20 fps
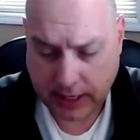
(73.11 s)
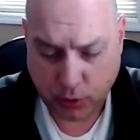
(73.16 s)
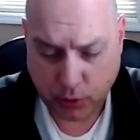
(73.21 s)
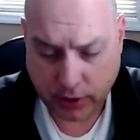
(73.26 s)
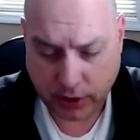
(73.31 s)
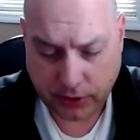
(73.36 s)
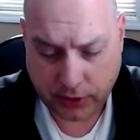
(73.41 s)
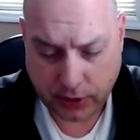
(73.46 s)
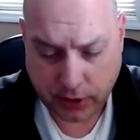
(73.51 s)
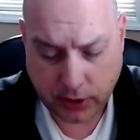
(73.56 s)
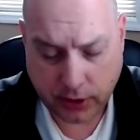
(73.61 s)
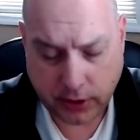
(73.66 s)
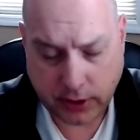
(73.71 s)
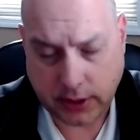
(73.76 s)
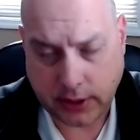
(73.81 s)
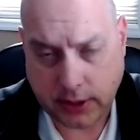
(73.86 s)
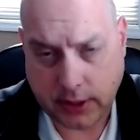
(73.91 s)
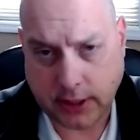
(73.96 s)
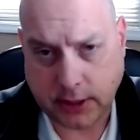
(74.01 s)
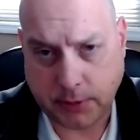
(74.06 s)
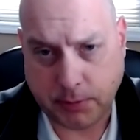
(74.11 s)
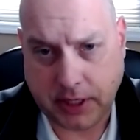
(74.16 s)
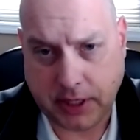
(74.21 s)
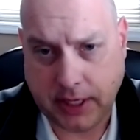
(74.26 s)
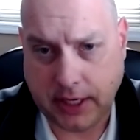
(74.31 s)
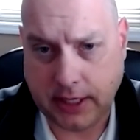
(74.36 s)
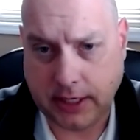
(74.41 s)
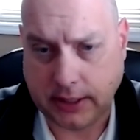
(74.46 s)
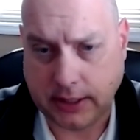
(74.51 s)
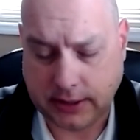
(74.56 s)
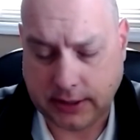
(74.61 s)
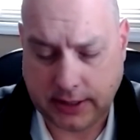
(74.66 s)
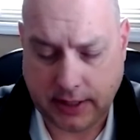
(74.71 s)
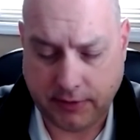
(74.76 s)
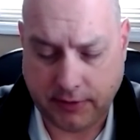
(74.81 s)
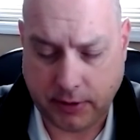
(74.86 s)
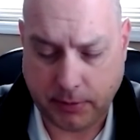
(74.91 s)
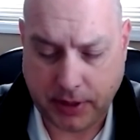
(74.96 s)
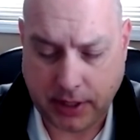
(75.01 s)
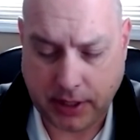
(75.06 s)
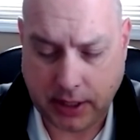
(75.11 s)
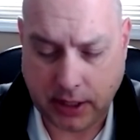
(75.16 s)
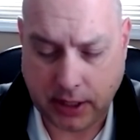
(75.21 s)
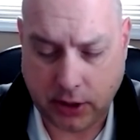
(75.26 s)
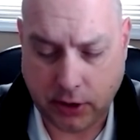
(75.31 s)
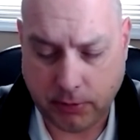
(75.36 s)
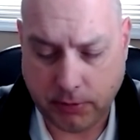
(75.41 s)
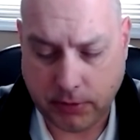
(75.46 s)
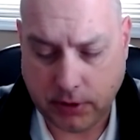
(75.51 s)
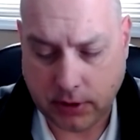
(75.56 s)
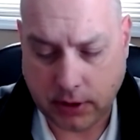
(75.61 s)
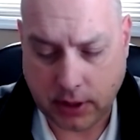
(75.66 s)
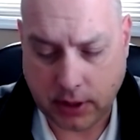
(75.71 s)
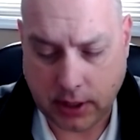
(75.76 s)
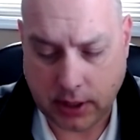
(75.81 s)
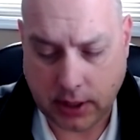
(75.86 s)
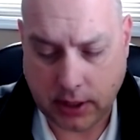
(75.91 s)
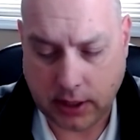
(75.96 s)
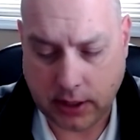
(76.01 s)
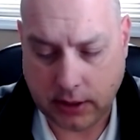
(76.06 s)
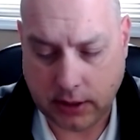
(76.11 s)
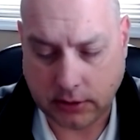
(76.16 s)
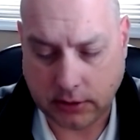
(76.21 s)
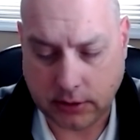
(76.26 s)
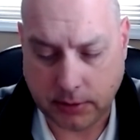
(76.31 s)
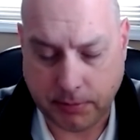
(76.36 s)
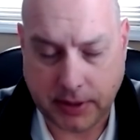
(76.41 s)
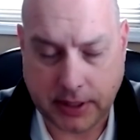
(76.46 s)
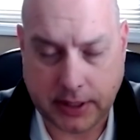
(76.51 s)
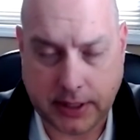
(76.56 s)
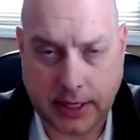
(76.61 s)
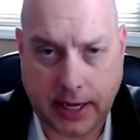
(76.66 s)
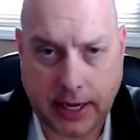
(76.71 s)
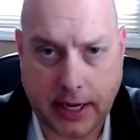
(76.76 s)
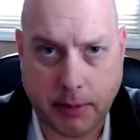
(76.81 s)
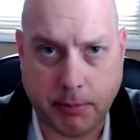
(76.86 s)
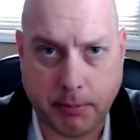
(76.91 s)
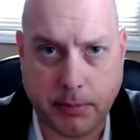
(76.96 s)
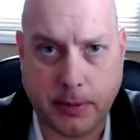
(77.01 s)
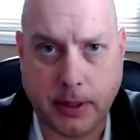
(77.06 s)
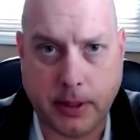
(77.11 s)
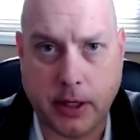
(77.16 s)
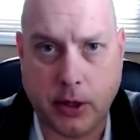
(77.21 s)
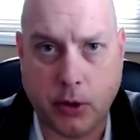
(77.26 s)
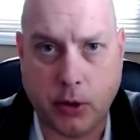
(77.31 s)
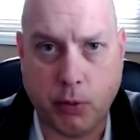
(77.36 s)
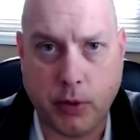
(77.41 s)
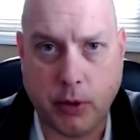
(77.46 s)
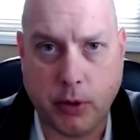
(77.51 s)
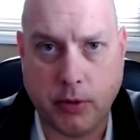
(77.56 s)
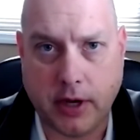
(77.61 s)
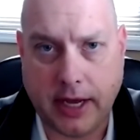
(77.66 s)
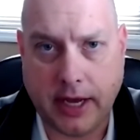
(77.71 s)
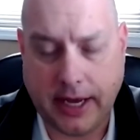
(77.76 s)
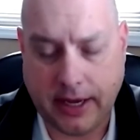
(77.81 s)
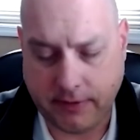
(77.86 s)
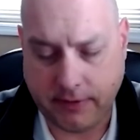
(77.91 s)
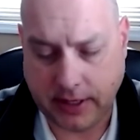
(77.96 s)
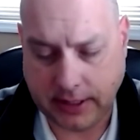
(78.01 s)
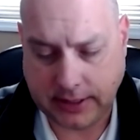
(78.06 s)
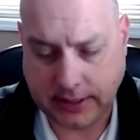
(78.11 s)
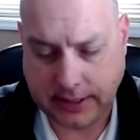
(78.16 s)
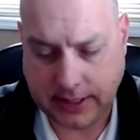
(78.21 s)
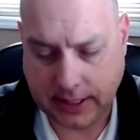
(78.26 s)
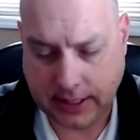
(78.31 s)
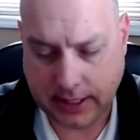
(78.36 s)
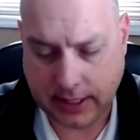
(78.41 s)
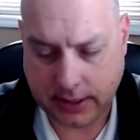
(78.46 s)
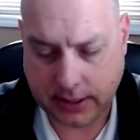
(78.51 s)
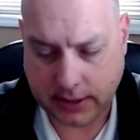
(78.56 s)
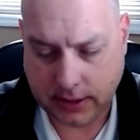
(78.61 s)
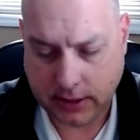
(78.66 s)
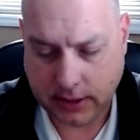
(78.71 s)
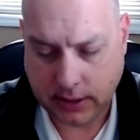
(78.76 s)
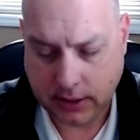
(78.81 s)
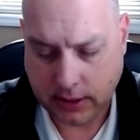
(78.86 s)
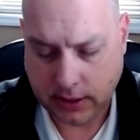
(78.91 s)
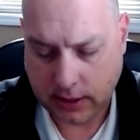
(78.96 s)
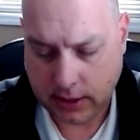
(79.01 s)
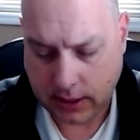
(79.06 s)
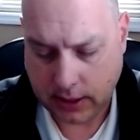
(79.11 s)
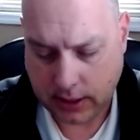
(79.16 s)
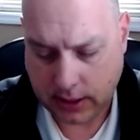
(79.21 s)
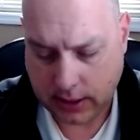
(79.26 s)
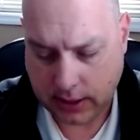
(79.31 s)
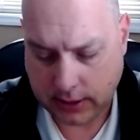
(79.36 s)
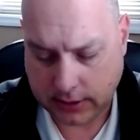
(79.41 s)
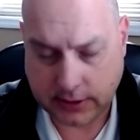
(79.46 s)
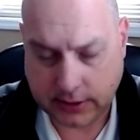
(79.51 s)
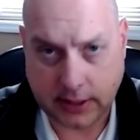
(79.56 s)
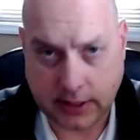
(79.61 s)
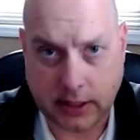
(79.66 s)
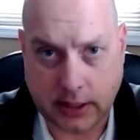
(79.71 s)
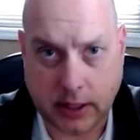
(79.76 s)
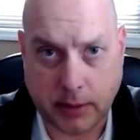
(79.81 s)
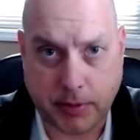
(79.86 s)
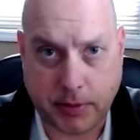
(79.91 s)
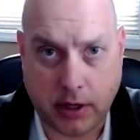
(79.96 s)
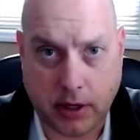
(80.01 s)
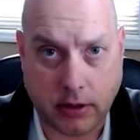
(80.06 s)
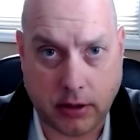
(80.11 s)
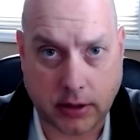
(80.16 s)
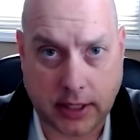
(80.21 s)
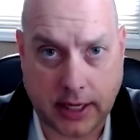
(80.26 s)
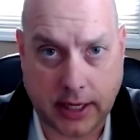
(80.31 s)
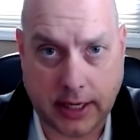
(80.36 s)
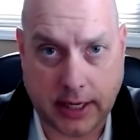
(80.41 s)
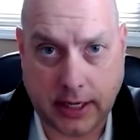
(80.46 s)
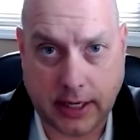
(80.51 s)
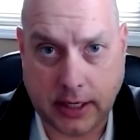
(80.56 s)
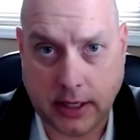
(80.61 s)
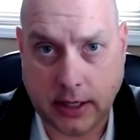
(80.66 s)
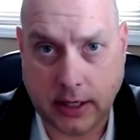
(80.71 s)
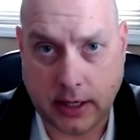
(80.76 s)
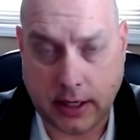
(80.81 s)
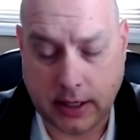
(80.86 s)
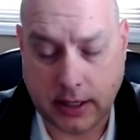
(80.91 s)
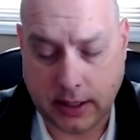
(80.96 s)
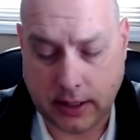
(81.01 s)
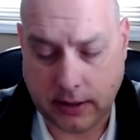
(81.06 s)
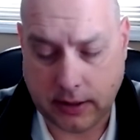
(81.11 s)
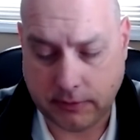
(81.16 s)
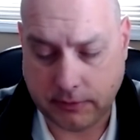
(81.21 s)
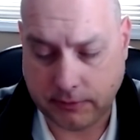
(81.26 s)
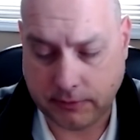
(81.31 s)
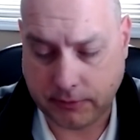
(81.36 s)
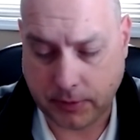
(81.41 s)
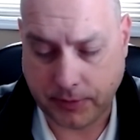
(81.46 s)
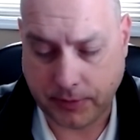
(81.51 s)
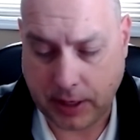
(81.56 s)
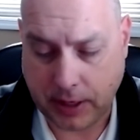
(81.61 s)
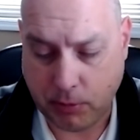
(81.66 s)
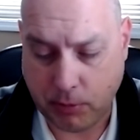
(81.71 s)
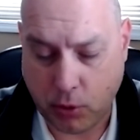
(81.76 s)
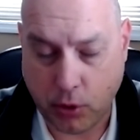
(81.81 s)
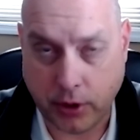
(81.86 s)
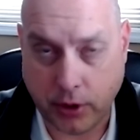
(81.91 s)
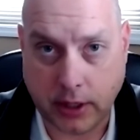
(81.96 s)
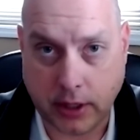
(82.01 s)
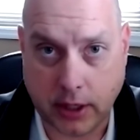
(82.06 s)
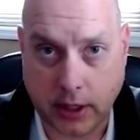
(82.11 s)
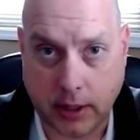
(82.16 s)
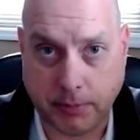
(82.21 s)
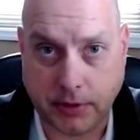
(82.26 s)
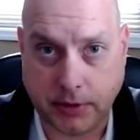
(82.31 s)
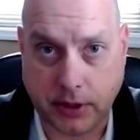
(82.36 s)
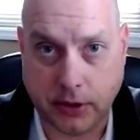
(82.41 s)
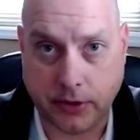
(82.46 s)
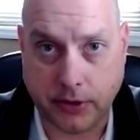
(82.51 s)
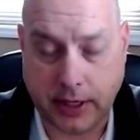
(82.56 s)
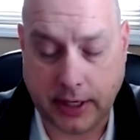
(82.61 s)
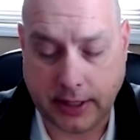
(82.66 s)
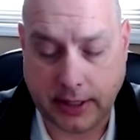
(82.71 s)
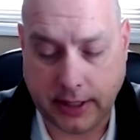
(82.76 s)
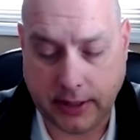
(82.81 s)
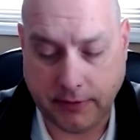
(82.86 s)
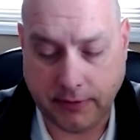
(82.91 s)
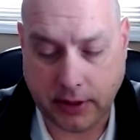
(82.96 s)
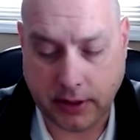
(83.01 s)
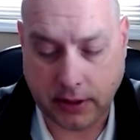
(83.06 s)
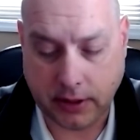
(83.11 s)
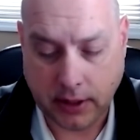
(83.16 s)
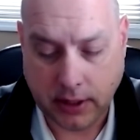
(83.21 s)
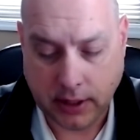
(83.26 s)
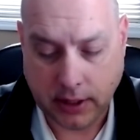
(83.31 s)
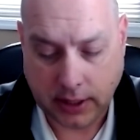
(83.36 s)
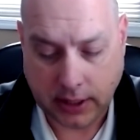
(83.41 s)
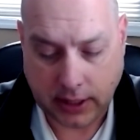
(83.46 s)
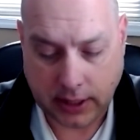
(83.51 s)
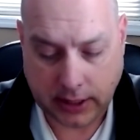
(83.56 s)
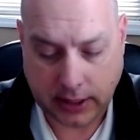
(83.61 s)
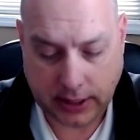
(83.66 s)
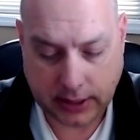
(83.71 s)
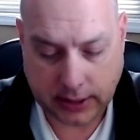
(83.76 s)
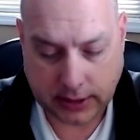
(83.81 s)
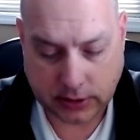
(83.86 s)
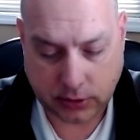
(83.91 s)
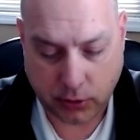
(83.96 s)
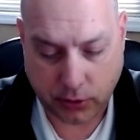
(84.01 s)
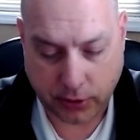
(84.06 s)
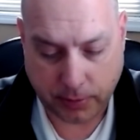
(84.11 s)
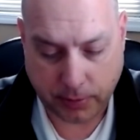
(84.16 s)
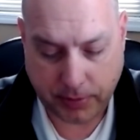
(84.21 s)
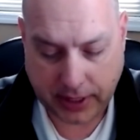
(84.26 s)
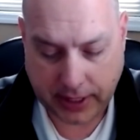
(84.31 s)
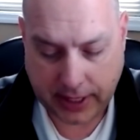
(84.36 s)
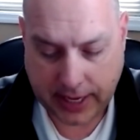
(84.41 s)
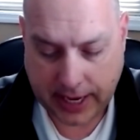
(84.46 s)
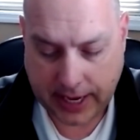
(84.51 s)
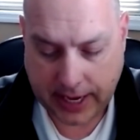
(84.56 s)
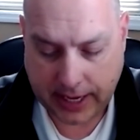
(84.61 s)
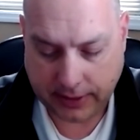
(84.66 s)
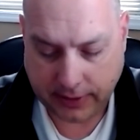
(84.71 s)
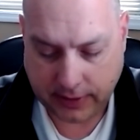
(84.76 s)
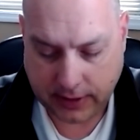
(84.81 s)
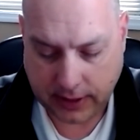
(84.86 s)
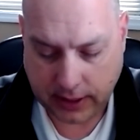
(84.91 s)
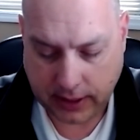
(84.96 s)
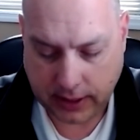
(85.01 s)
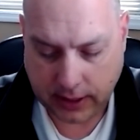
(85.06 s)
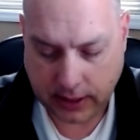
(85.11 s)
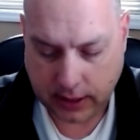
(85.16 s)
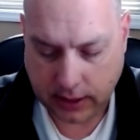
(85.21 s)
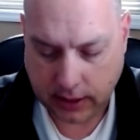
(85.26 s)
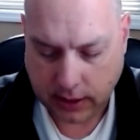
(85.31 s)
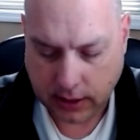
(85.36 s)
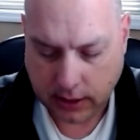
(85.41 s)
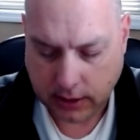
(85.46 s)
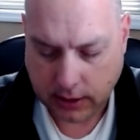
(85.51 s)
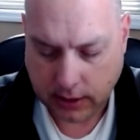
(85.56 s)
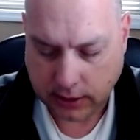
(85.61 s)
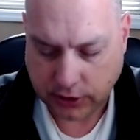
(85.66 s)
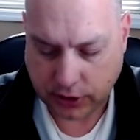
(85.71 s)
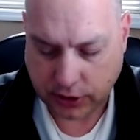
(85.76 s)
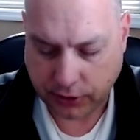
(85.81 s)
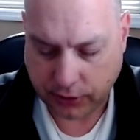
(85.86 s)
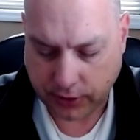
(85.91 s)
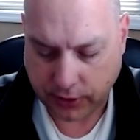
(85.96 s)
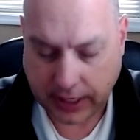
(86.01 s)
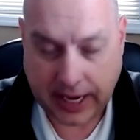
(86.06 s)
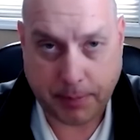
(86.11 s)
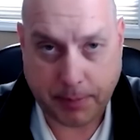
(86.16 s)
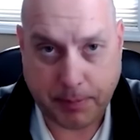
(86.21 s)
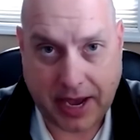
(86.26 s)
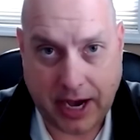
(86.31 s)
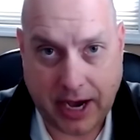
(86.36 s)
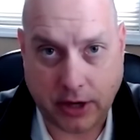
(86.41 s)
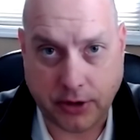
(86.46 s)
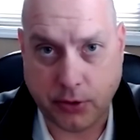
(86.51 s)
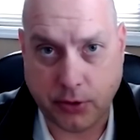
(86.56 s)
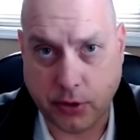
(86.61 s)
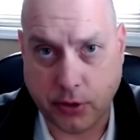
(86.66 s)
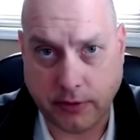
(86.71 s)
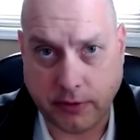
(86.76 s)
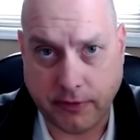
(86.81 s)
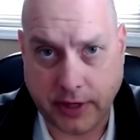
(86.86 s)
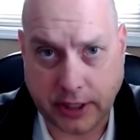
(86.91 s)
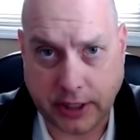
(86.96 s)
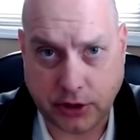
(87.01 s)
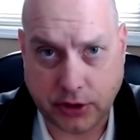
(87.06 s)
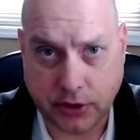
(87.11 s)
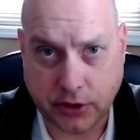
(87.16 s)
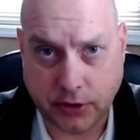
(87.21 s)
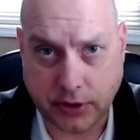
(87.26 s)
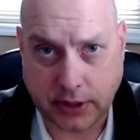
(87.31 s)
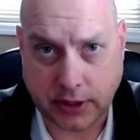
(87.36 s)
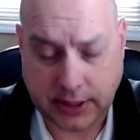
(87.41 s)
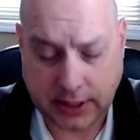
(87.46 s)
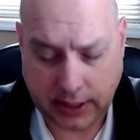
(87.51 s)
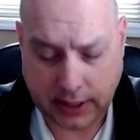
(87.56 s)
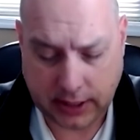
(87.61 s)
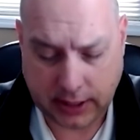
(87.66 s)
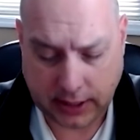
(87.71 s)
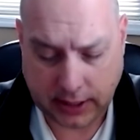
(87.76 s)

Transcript: 23rd, it does begin at 7 p.m. Uh, to midnight, but we will have a tent uh, set up all day uh, from that morning up till that evening. It is going to be at the Southern Gap Outdoor Adventure, the tent